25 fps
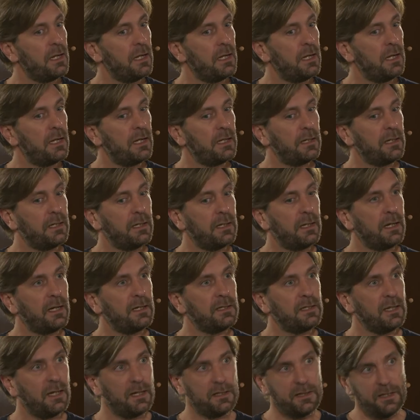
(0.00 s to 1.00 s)
And
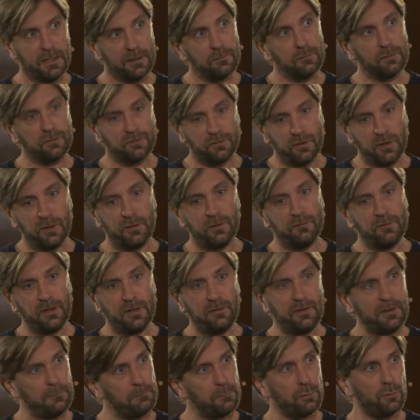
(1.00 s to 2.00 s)
I think it was very,
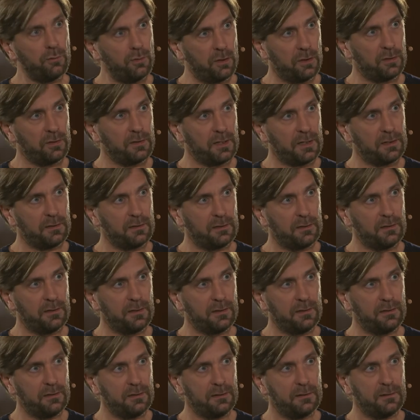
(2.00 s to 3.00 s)
very important that